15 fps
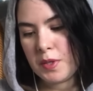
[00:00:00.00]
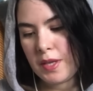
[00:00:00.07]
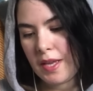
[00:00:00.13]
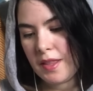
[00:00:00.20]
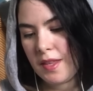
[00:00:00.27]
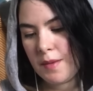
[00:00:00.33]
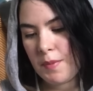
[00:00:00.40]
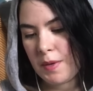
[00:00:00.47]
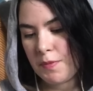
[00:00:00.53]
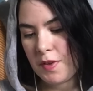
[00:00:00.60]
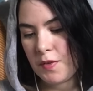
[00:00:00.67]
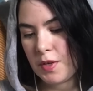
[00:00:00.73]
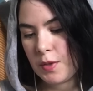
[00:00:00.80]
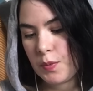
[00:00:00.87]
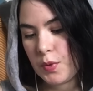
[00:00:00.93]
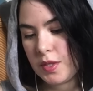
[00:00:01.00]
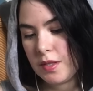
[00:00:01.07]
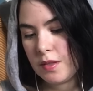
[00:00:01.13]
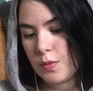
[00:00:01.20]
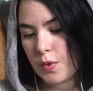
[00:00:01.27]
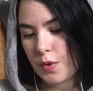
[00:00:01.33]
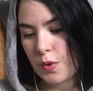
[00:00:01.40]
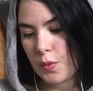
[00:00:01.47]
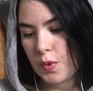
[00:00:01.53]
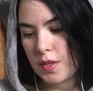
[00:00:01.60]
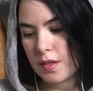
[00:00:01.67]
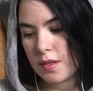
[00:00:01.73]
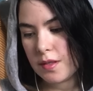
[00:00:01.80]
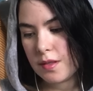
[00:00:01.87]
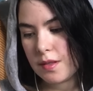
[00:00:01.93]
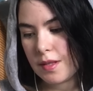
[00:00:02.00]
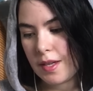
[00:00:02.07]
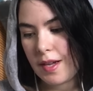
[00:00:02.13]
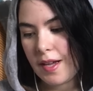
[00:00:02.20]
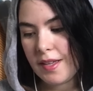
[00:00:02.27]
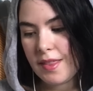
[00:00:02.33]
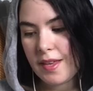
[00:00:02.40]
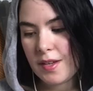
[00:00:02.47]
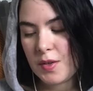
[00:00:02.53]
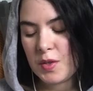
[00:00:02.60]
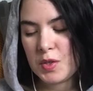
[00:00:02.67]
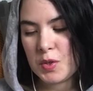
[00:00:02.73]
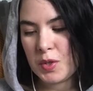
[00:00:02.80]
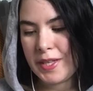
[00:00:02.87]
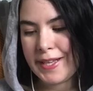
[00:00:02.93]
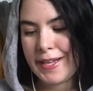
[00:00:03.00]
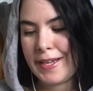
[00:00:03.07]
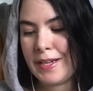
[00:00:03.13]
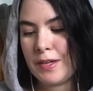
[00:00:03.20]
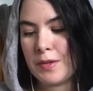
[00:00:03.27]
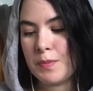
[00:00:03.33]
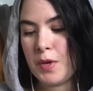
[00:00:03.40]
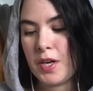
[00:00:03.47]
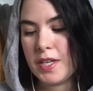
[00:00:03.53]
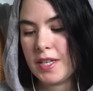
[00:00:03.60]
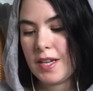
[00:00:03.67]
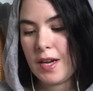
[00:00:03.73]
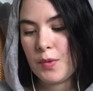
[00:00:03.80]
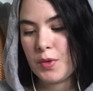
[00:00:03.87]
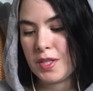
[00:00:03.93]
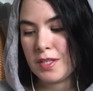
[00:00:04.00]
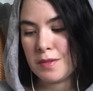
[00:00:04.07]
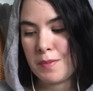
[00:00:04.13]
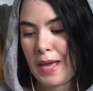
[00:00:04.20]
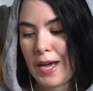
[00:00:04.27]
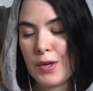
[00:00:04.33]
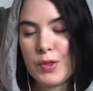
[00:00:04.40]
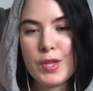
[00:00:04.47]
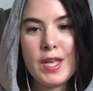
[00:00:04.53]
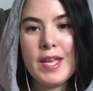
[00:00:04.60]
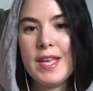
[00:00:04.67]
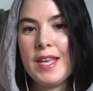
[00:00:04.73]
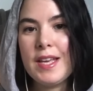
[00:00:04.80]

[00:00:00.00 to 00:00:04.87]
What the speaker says: but I think my favorite ones were the guy that could do like a harmonica with his mouth.